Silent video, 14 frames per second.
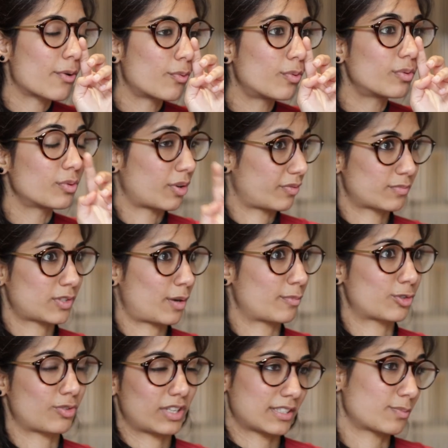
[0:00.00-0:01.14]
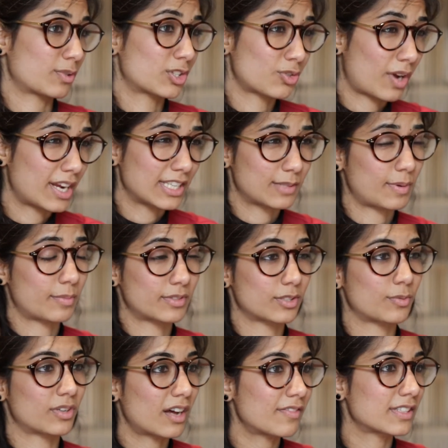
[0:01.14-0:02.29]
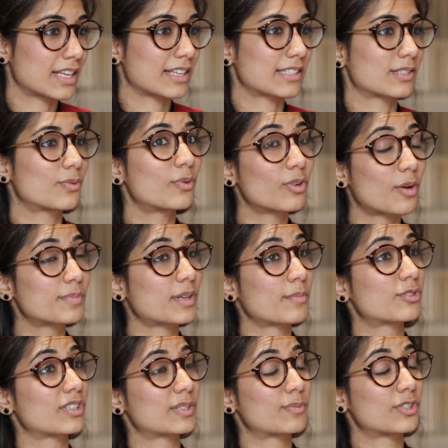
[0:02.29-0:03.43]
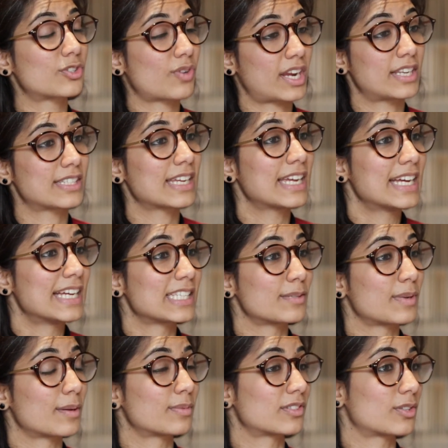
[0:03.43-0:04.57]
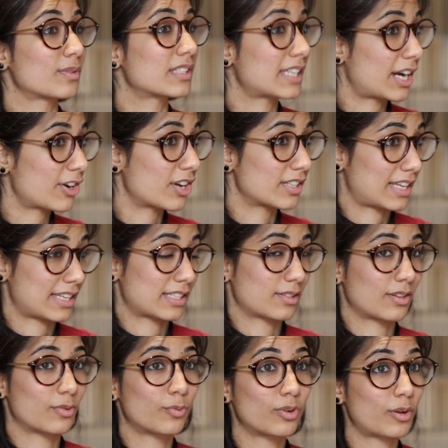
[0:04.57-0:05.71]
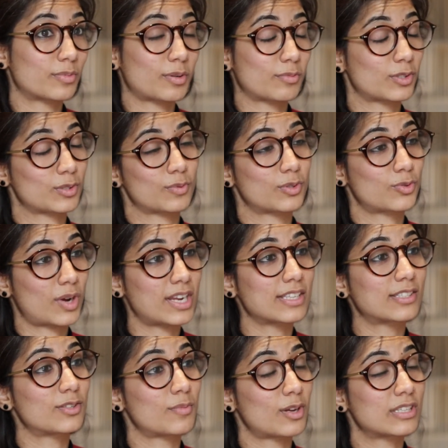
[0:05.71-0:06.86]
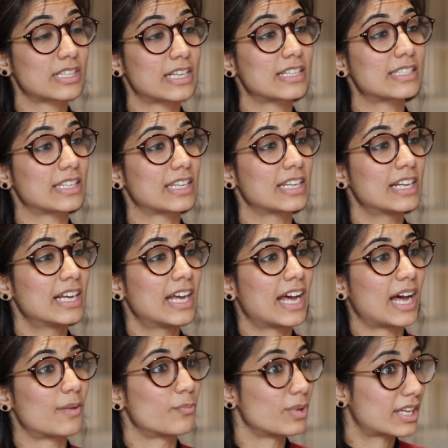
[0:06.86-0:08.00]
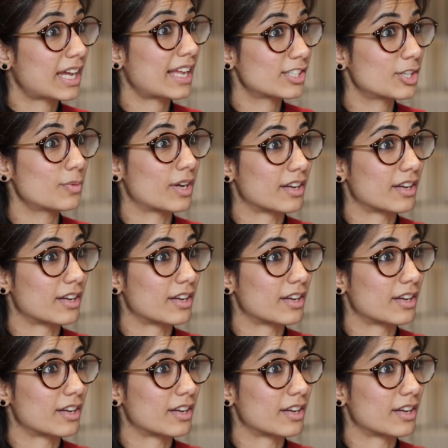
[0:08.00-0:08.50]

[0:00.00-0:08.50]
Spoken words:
All optometrists were trained to be able to do a cover test. All optometrists were trained to be able to do a stereo test, and all optometrists were trained to do motility, and we can do